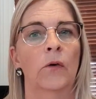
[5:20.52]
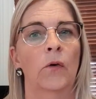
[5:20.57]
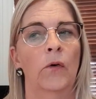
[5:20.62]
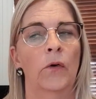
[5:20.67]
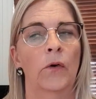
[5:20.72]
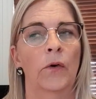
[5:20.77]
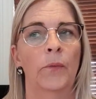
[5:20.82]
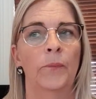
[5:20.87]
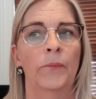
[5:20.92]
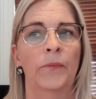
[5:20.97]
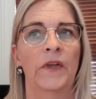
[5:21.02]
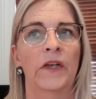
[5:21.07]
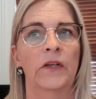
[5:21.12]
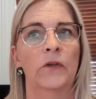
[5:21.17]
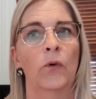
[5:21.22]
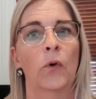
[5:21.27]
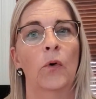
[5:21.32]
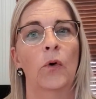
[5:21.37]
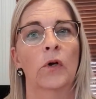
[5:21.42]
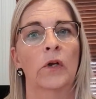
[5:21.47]

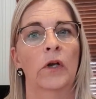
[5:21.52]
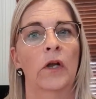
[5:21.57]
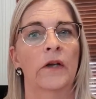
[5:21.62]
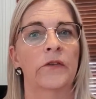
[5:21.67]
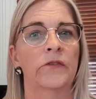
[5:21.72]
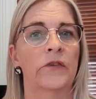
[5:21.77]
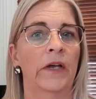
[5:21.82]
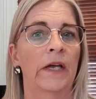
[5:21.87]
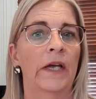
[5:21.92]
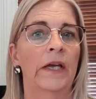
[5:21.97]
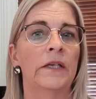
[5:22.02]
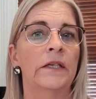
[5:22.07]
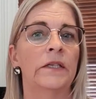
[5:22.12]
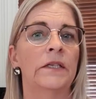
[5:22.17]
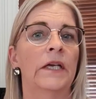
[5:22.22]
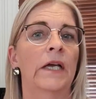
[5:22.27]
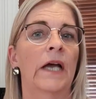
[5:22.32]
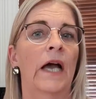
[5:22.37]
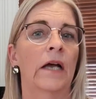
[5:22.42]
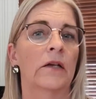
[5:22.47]
that organize our
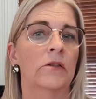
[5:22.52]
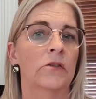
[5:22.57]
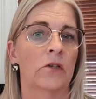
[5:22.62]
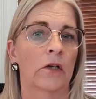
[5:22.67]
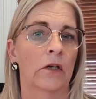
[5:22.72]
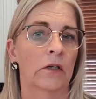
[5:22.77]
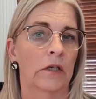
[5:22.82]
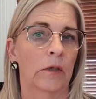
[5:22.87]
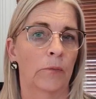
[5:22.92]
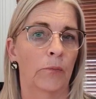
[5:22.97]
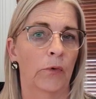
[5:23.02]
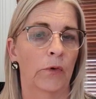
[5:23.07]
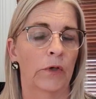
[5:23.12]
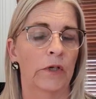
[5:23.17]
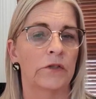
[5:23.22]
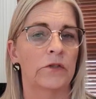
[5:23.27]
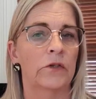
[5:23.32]
energy outside our body.